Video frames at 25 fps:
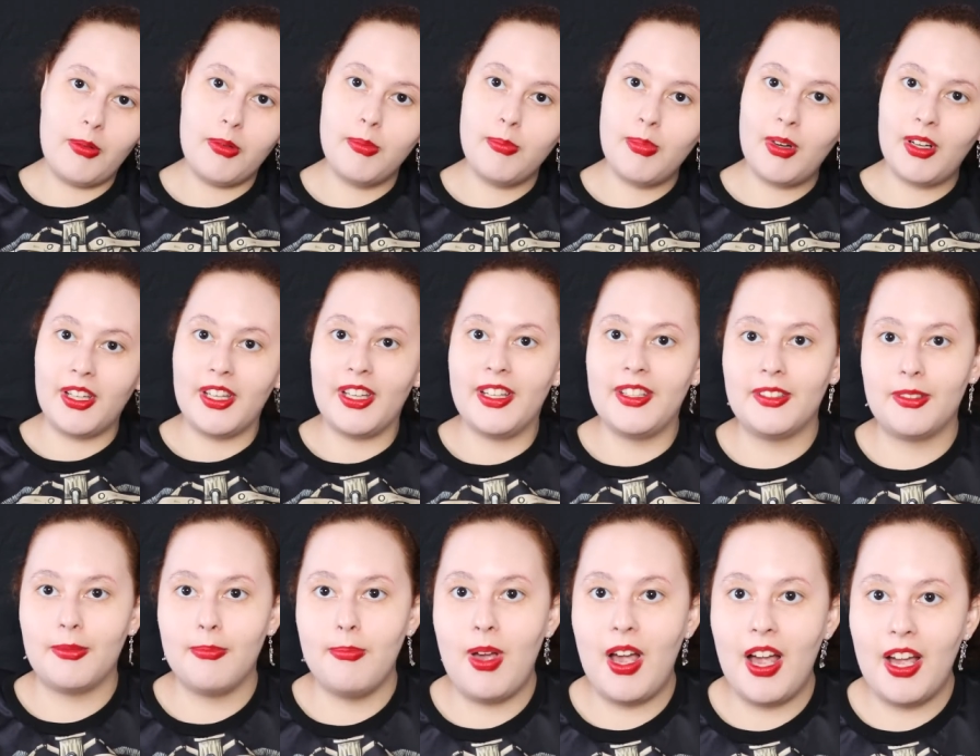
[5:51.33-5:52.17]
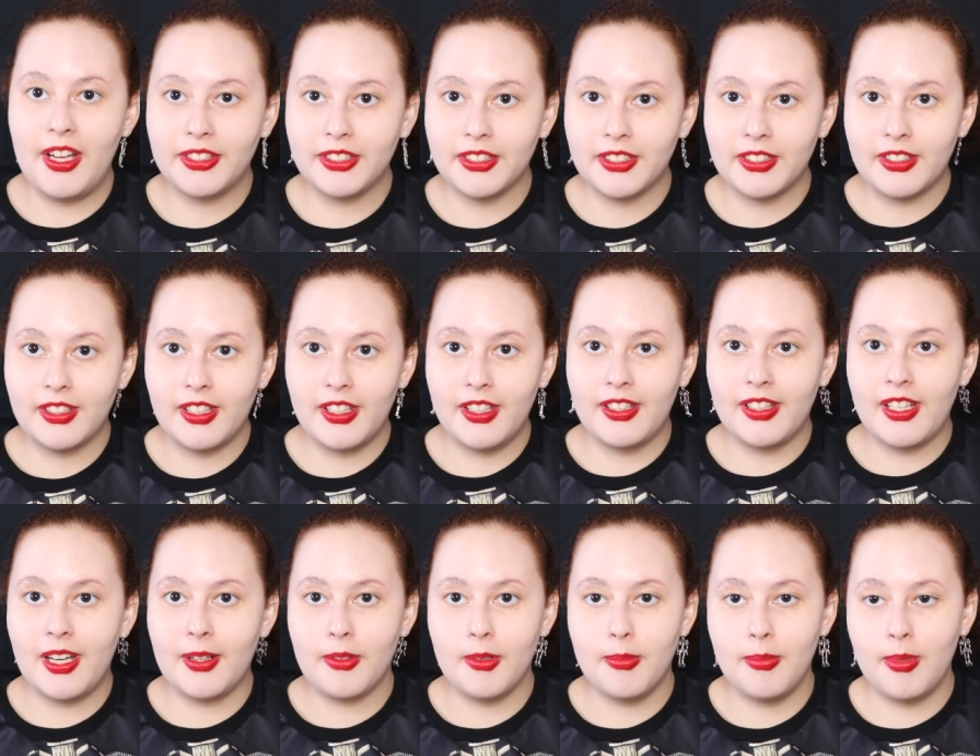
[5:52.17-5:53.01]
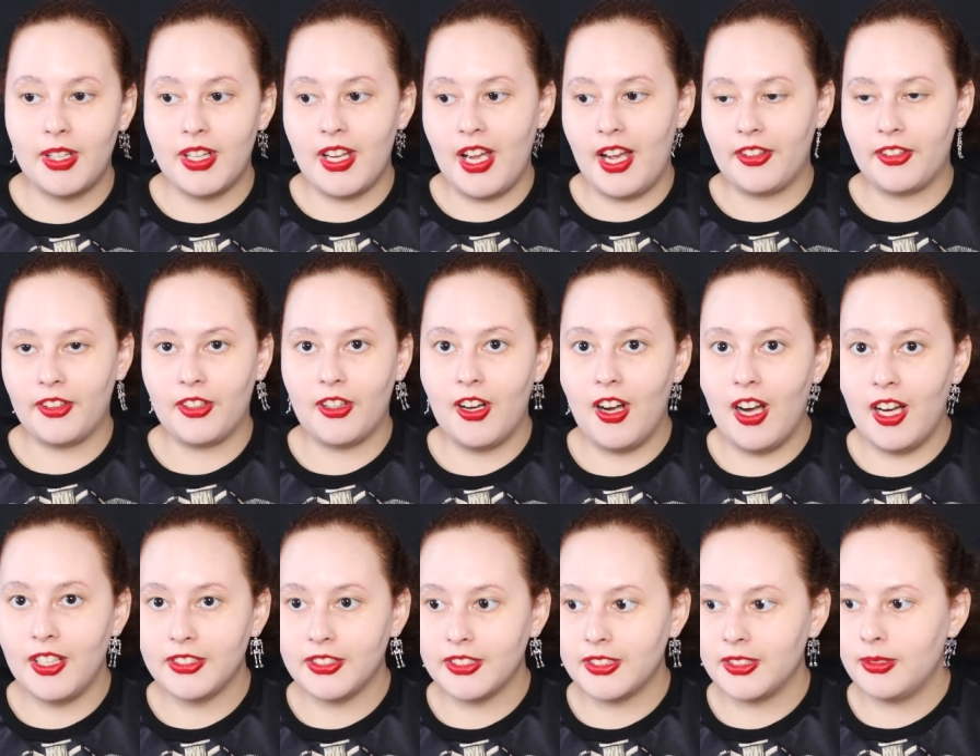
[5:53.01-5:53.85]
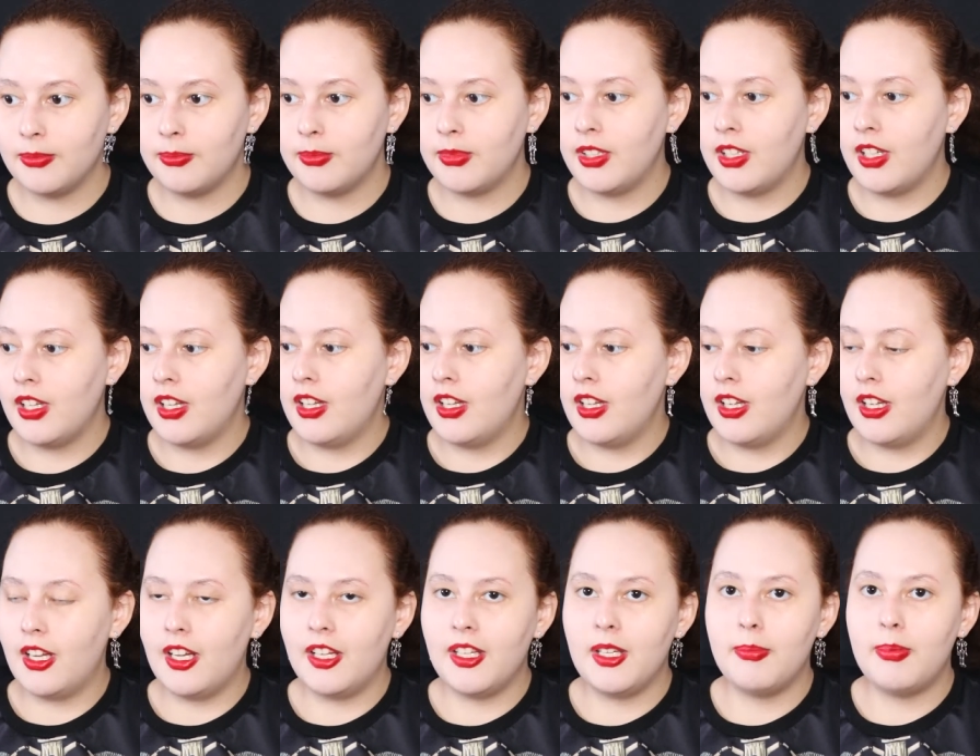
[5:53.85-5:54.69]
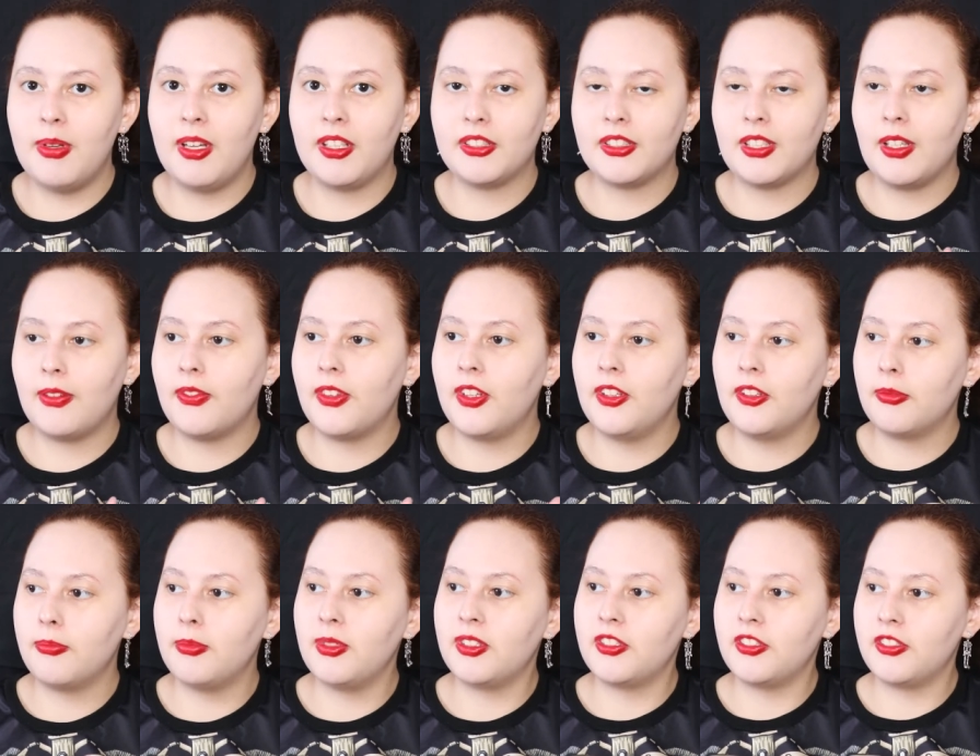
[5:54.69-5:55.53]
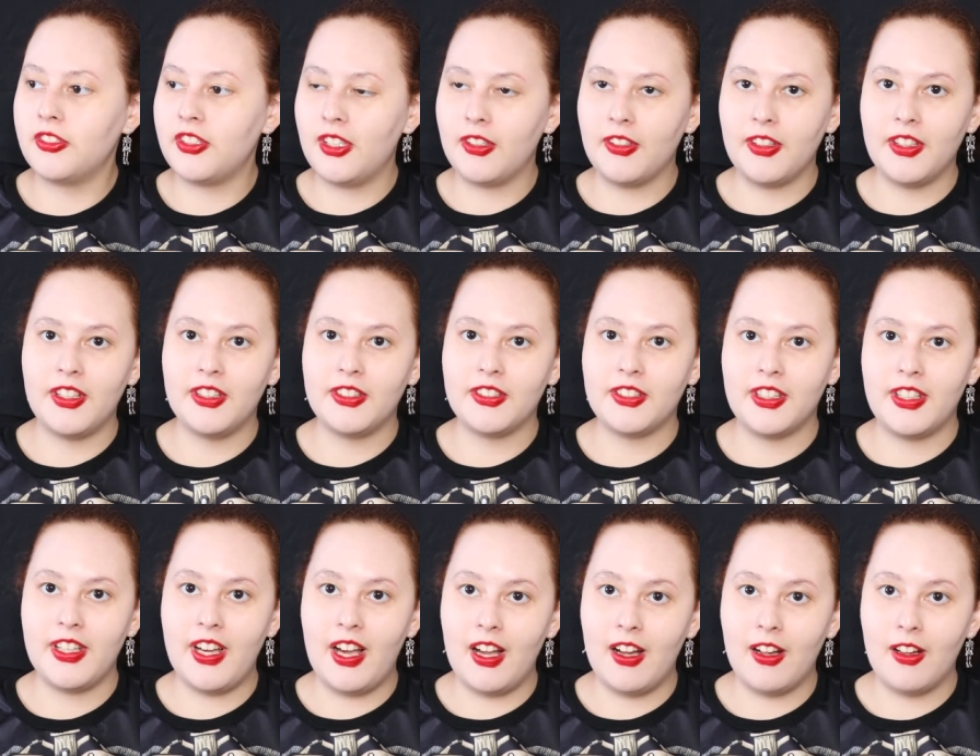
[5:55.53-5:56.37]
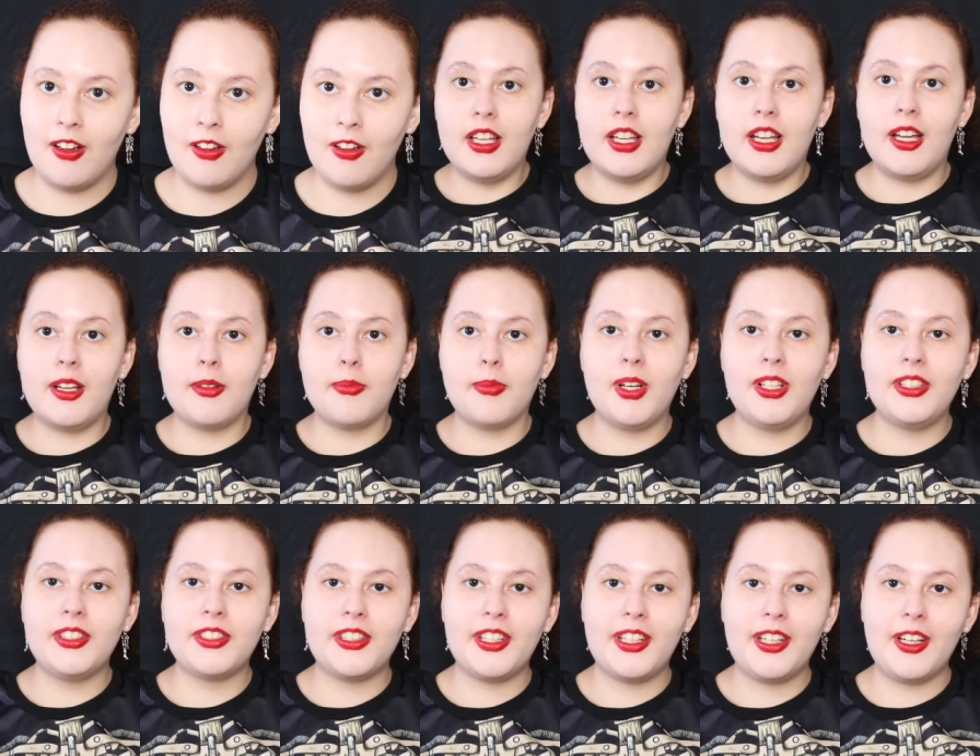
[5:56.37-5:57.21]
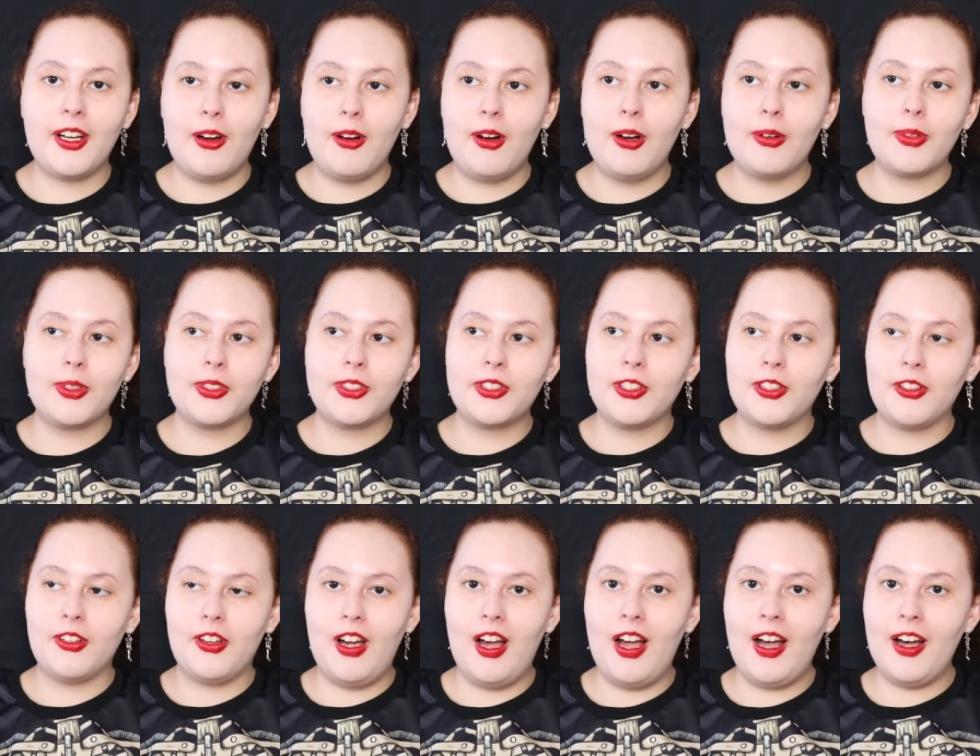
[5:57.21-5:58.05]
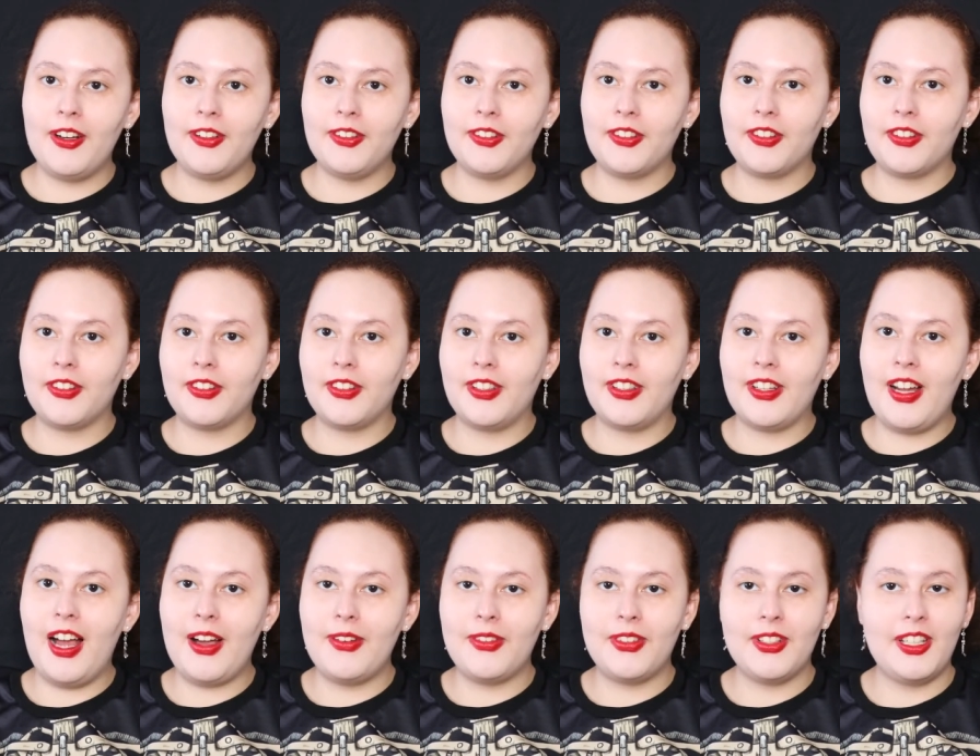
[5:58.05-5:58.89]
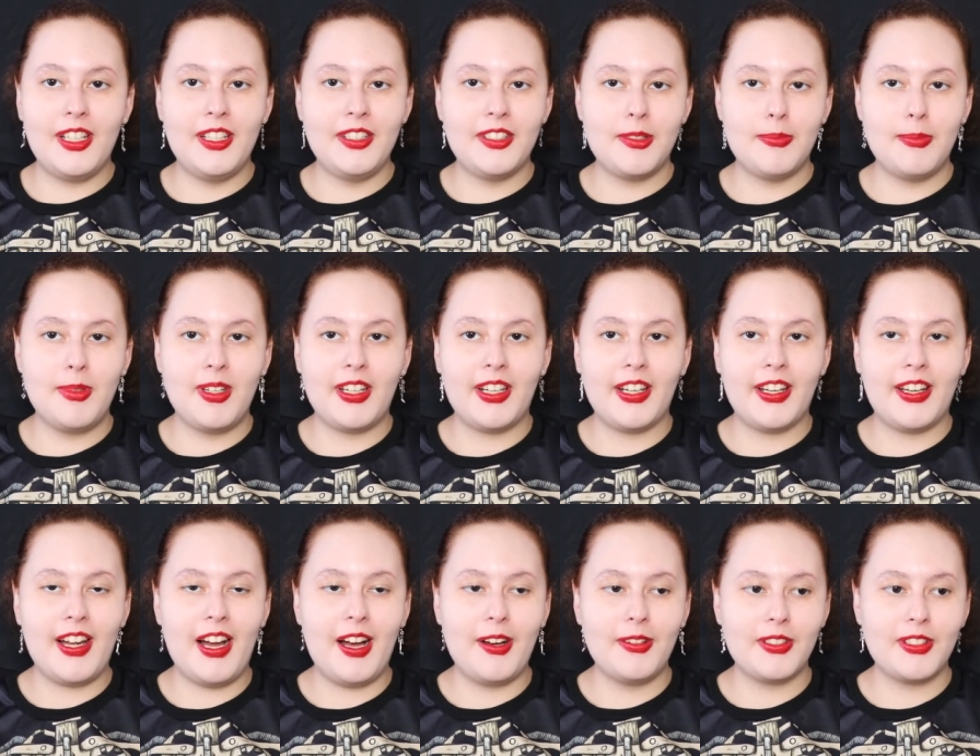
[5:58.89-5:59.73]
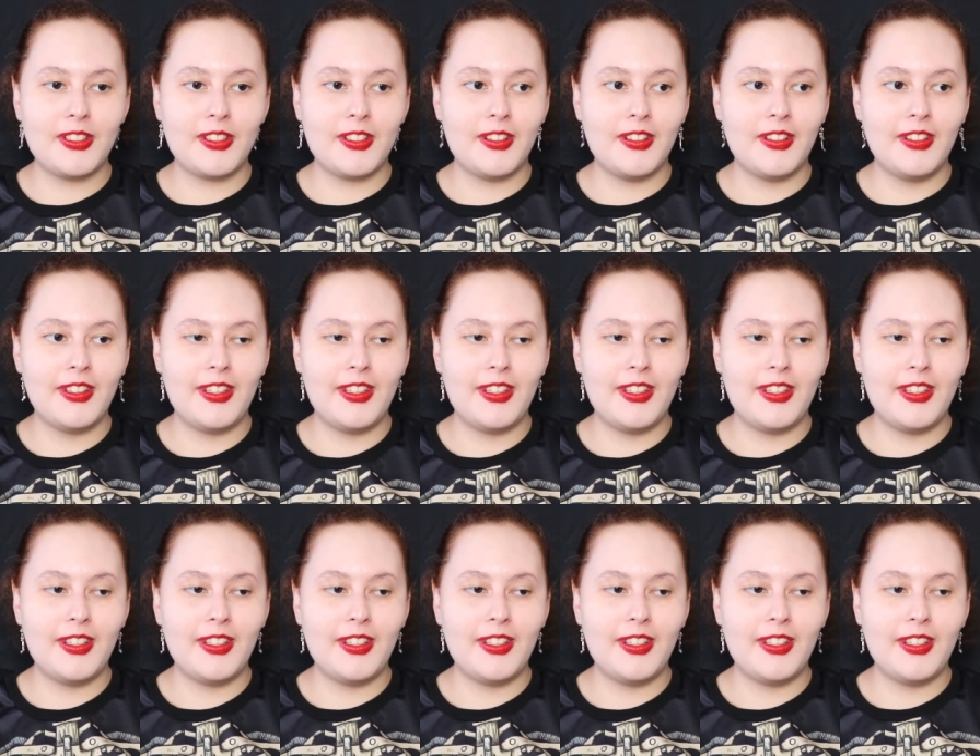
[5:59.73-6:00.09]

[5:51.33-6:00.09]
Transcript: everybody is masked and everybody has a costume, and he picks up this mysterious gal, and once they go over to her house and have an intimate encounter,